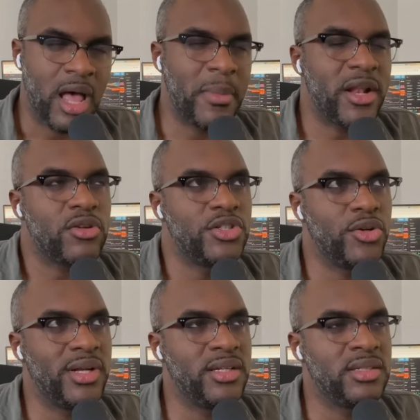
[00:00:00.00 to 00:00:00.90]
A medical
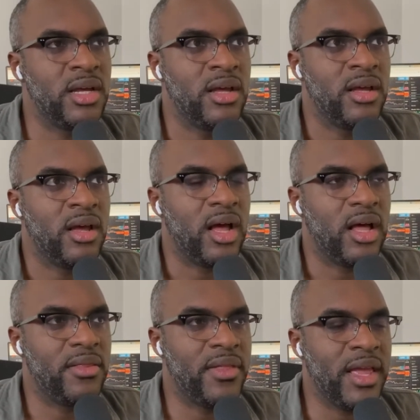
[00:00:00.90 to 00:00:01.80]
student,
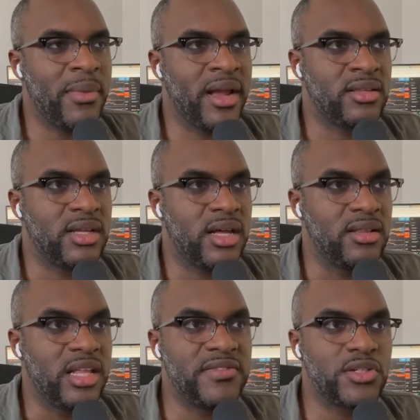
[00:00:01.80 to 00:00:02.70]
they might
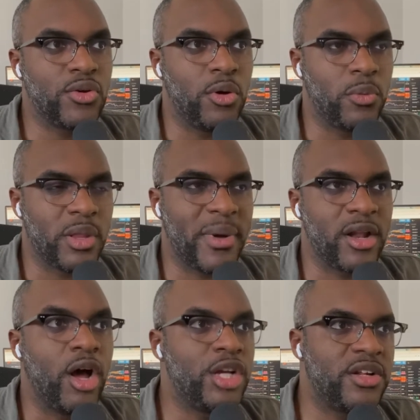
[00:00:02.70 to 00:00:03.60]
leave school with
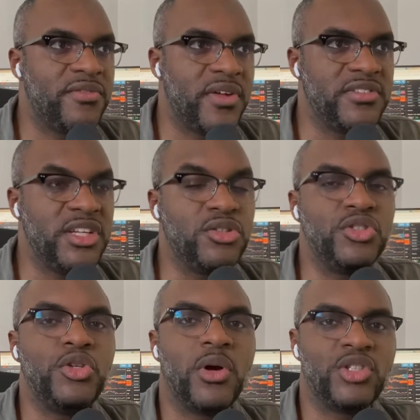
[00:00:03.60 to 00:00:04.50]
about
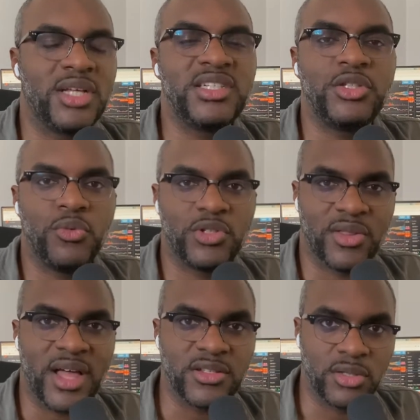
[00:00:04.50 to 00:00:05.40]

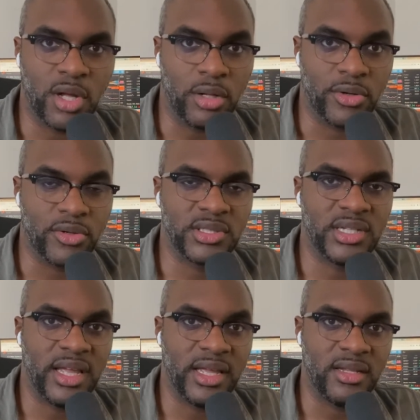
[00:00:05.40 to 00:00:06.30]

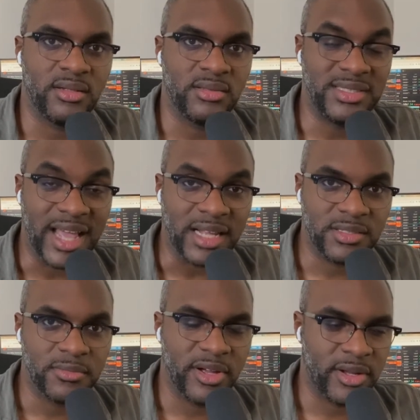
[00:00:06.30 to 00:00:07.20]
$200,000 in
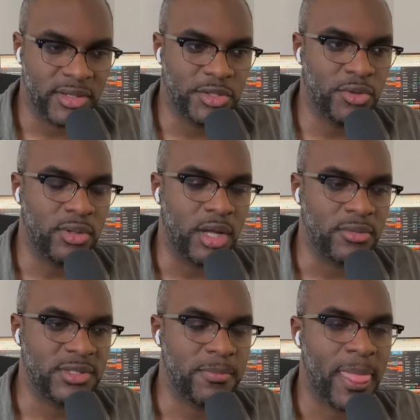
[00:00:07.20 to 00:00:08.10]
debt, in student
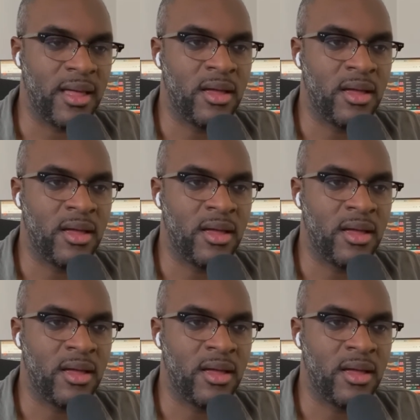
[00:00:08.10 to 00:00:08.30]
loans.